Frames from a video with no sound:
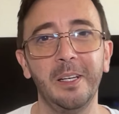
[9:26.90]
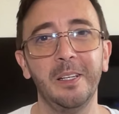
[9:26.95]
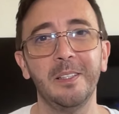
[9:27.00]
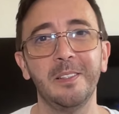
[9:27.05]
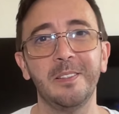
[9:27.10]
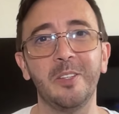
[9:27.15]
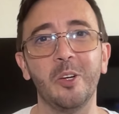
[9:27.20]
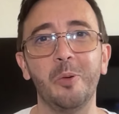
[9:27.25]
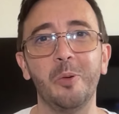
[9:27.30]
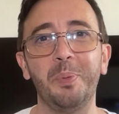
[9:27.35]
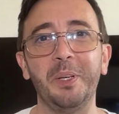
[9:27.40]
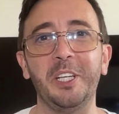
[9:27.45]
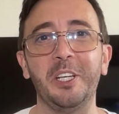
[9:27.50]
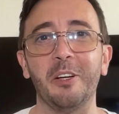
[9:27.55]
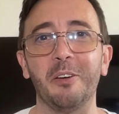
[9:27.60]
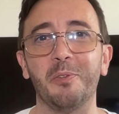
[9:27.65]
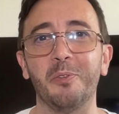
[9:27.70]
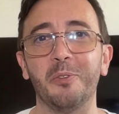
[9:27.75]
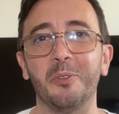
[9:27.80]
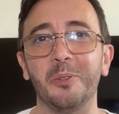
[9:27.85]
So be
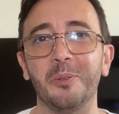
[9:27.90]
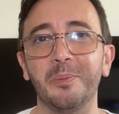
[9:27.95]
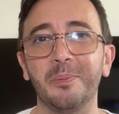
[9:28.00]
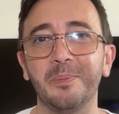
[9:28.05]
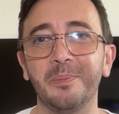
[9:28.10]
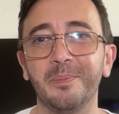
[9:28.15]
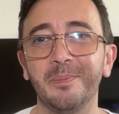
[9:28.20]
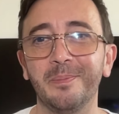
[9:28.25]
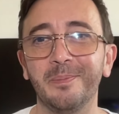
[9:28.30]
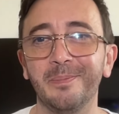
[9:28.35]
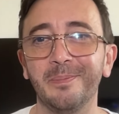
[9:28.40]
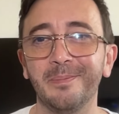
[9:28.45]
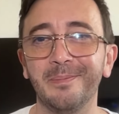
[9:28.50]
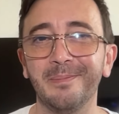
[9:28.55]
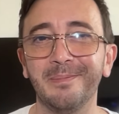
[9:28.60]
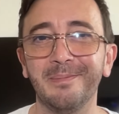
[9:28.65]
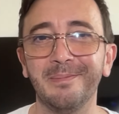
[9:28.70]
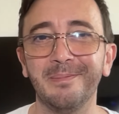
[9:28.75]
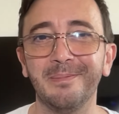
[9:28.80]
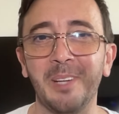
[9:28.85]
careful.
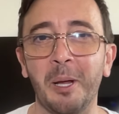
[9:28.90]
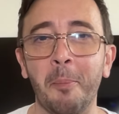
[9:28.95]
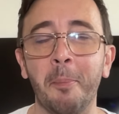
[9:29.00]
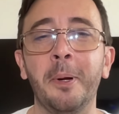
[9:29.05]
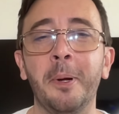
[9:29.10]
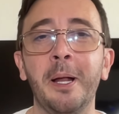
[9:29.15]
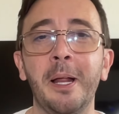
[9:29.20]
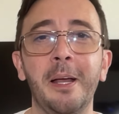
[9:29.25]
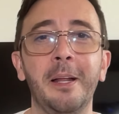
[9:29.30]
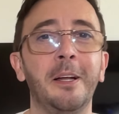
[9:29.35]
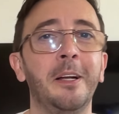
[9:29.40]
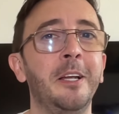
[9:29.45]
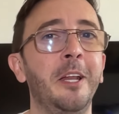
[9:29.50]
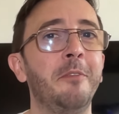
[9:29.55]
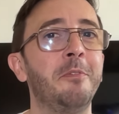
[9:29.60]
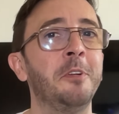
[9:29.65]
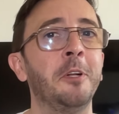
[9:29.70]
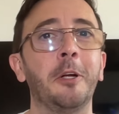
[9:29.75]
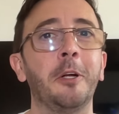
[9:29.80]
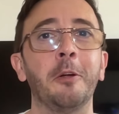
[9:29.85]
I'm glad I live
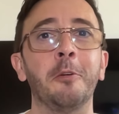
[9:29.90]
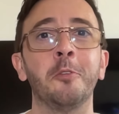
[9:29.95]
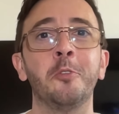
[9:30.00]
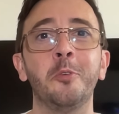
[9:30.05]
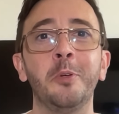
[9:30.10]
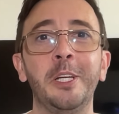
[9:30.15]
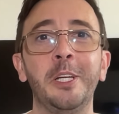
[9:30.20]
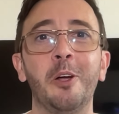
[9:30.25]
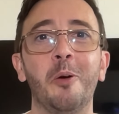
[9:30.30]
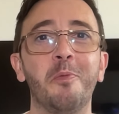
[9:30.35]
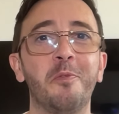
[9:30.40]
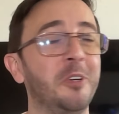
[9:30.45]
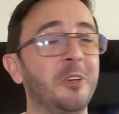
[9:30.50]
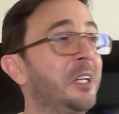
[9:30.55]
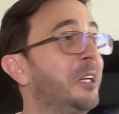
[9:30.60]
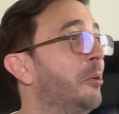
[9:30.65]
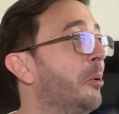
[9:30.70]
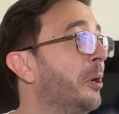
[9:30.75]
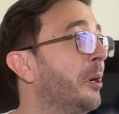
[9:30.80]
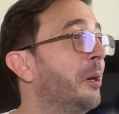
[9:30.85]
in a country, hopefully,
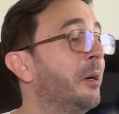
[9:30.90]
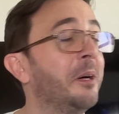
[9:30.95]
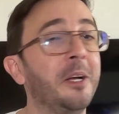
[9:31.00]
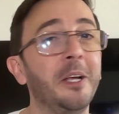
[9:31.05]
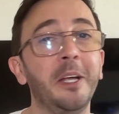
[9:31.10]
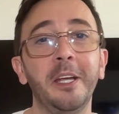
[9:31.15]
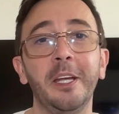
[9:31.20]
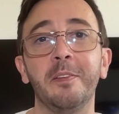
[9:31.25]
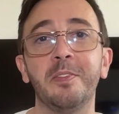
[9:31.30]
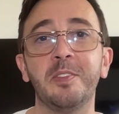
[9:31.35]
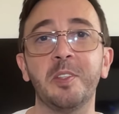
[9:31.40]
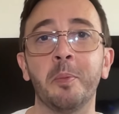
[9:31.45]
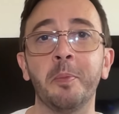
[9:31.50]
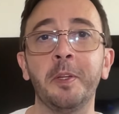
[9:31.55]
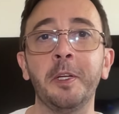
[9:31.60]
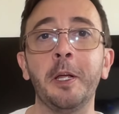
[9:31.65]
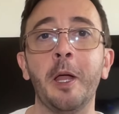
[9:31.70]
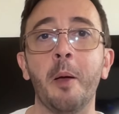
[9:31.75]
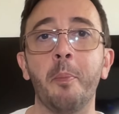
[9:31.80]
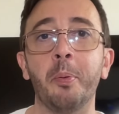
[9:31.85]
where if
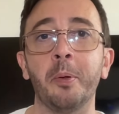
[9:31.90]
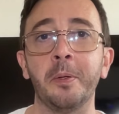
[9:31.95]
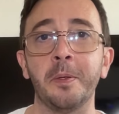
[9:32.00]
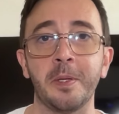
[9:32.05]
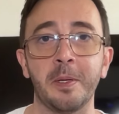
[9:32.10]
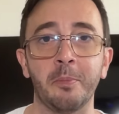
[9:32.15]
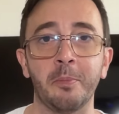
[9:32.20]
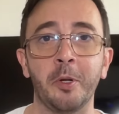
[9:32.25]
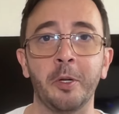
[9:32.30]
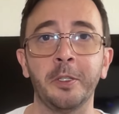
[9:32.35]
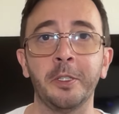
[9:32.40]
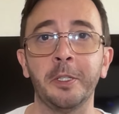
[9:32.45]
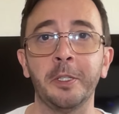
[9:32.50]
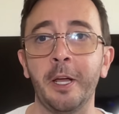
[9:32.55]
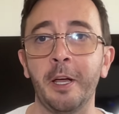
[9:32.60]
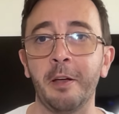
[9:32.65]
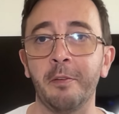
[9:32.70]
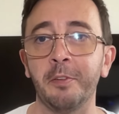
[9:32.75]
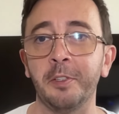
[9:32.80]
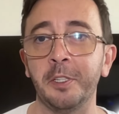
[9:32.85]
something happens, I'm not gonna
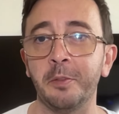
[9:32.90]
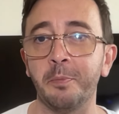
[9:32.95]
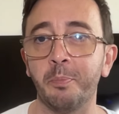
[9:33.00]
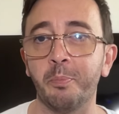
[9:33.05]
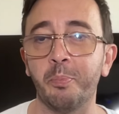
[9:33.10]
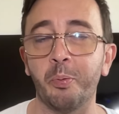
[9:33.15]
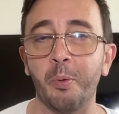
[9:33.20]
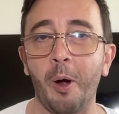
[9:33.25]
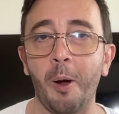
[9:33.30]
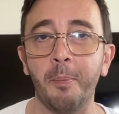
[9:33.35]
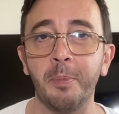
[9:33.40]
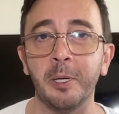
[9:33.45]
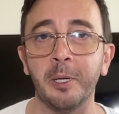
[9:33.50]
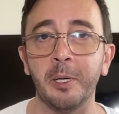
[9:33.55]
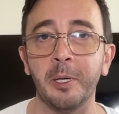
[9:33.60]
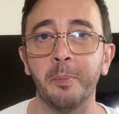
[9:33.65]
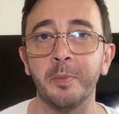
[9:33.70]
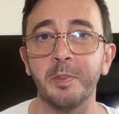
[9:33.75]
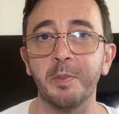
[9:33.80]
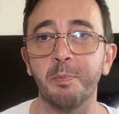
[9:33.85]
have any problems.